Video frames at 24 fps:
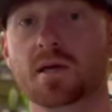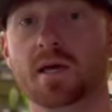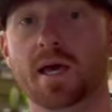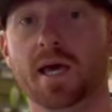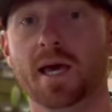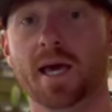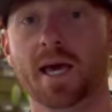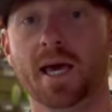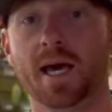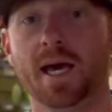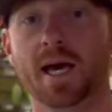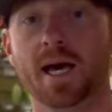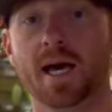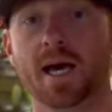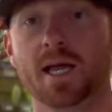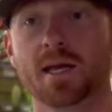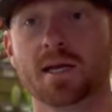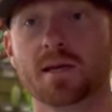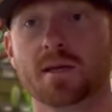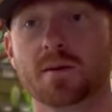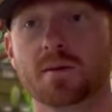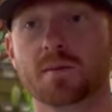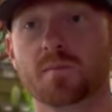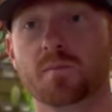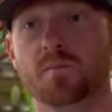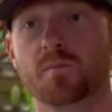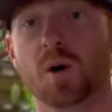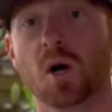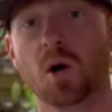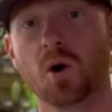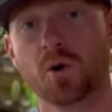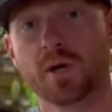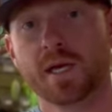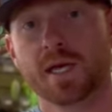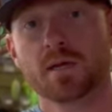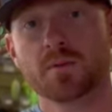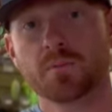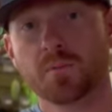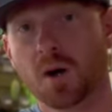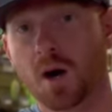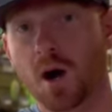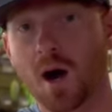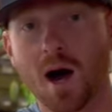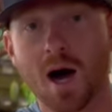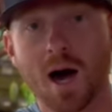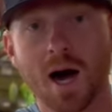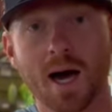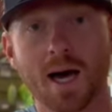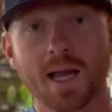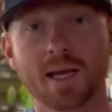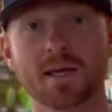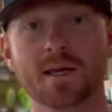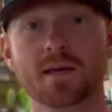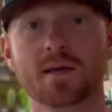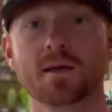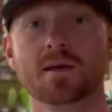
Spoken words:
and poke and prod